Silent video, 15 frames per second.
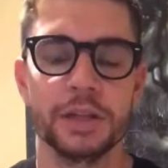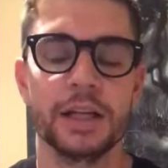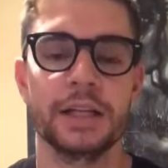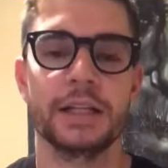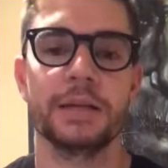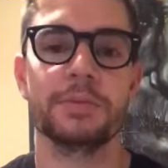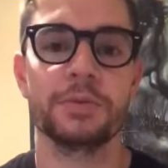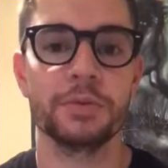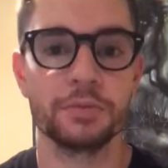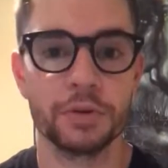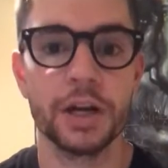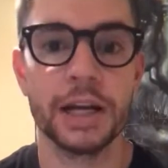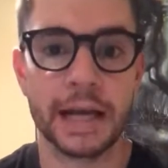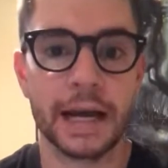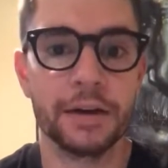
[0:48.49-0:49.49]
A lot of times we
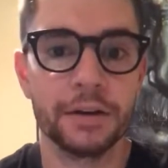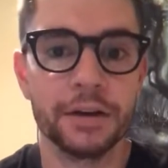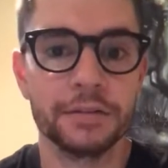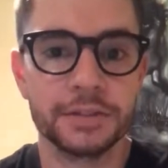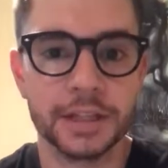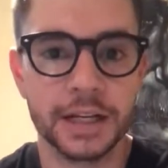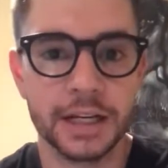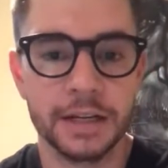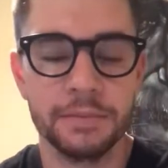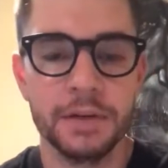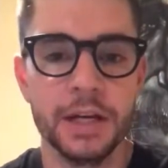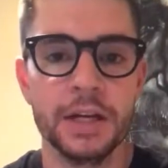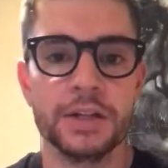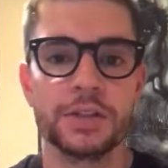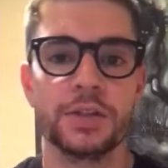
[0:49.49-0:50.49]
run out of time.
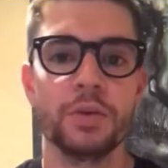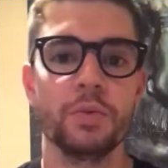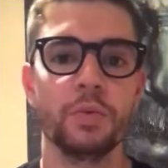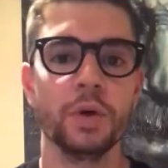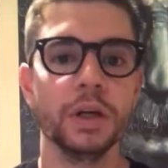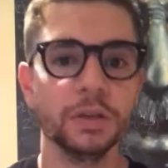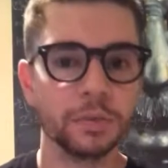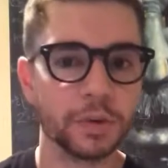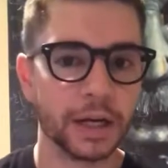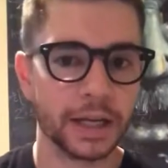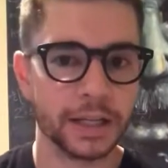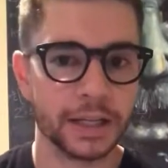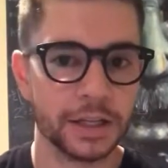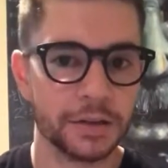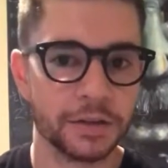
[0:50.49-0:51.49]
So one
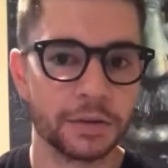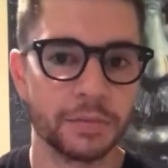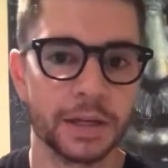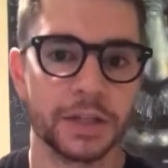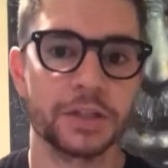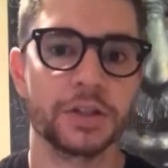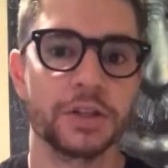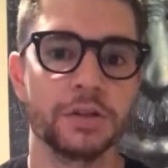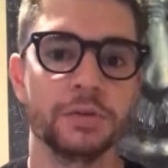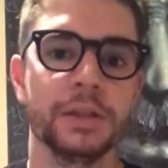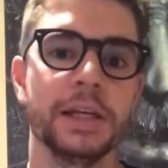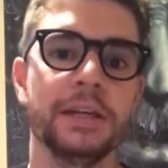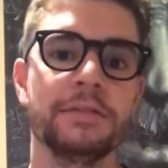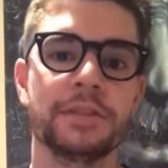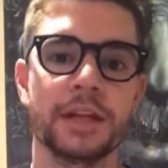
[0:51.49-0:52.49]
way that you can make sure you
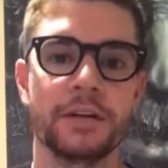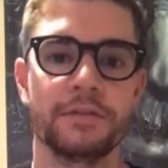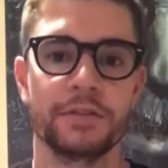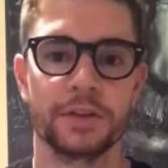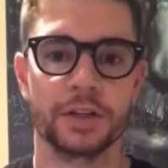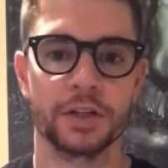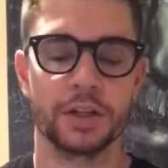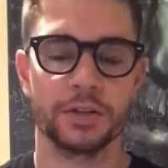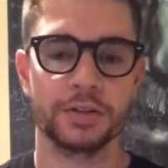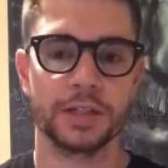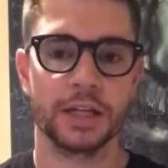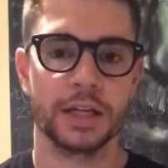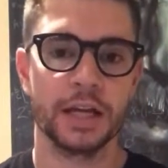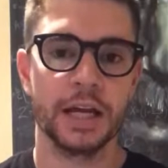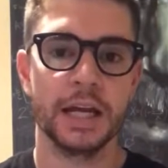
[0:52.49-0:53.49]
leave time for a
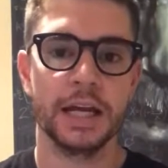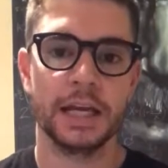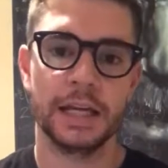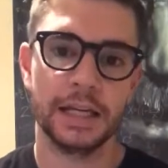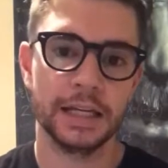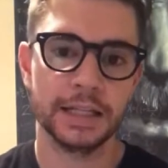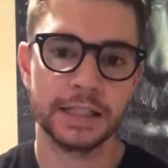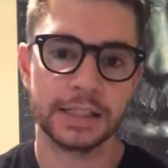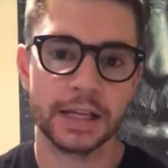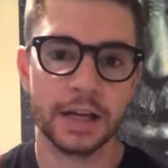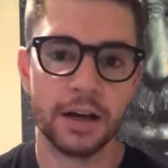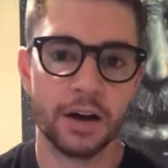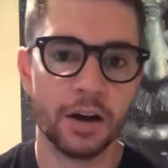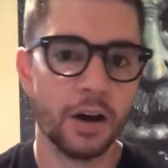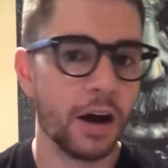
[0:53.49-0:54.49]
closing is
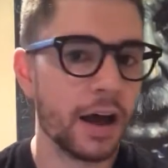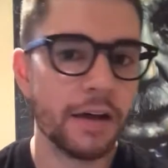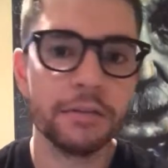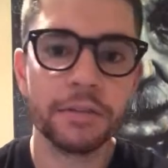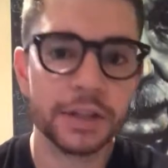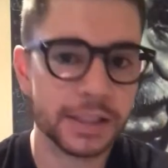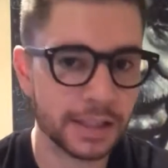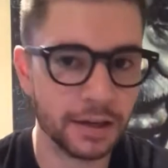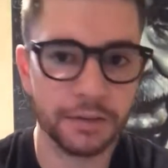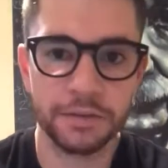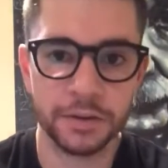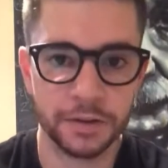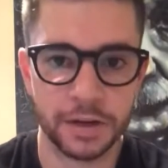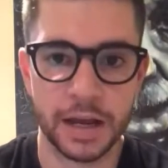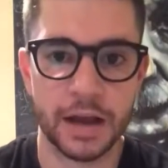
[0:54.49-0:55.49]
every cell
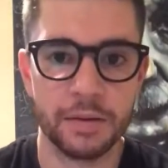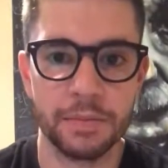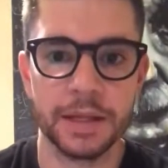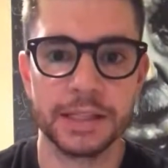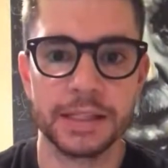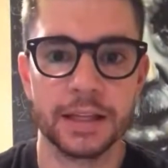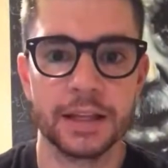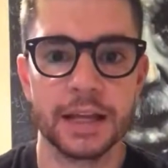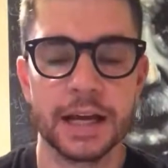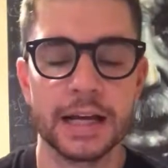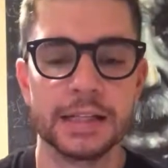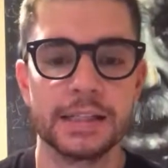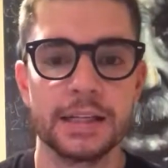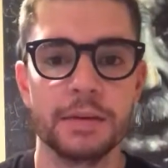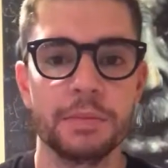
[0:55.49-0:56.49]
phone now basically
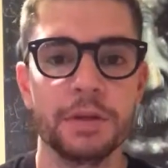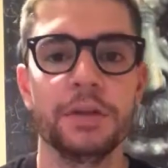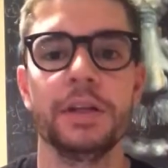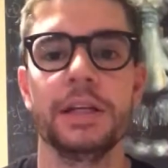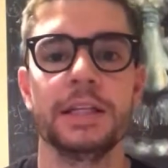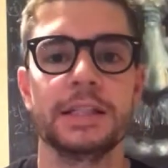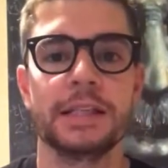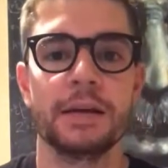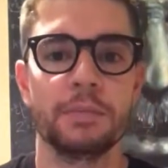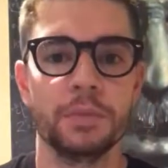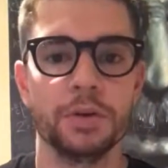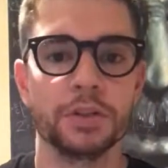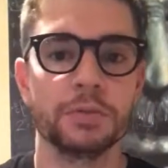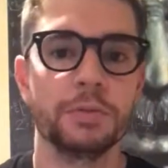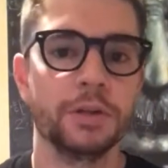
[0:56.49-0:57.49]
has the ability to set
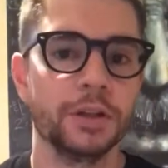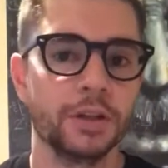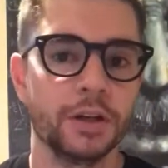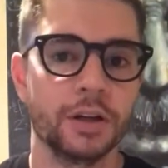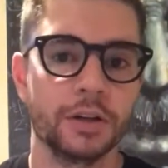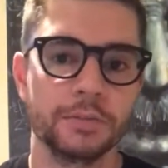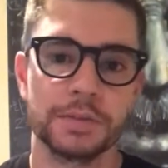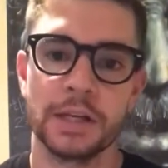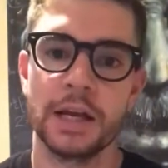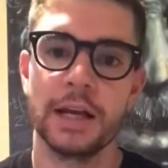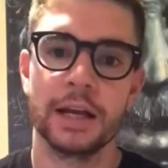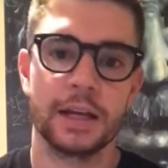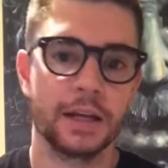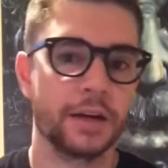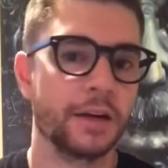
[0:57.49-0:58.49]
multiple alarms.
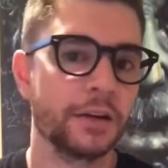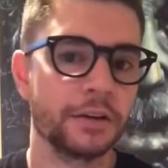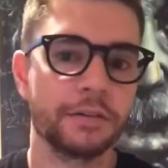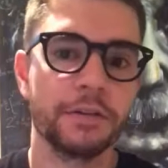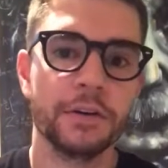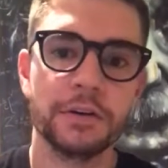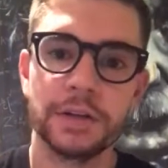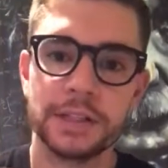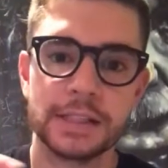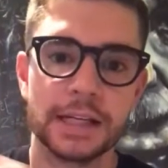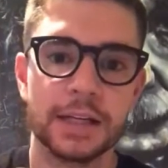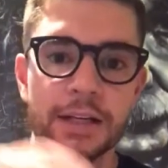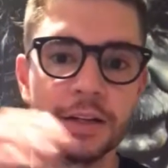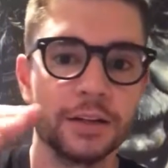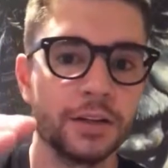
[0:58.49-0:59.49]
Get on your phone and
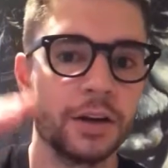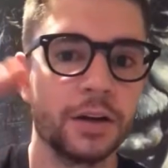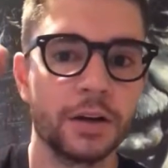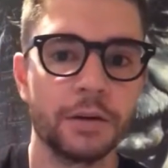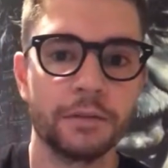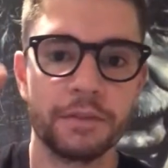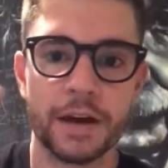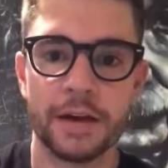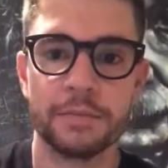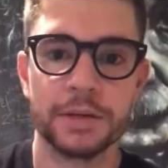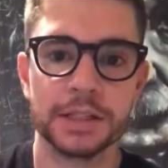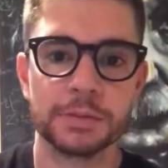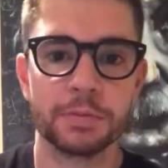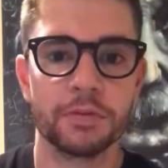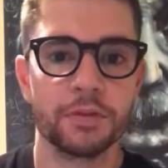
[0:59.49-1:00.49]
set an alarm 5
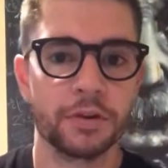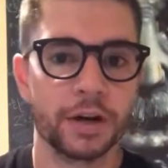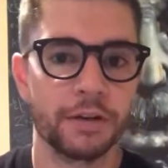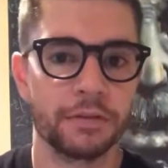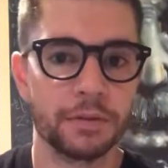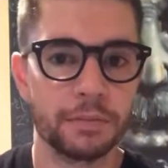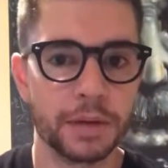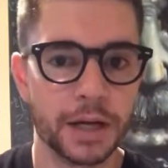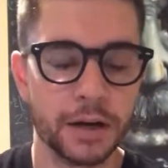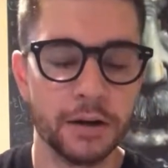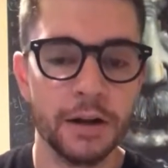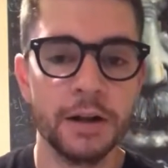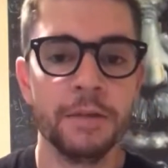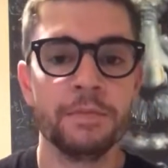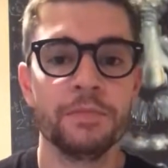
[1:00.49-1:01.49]
minutes before every bell.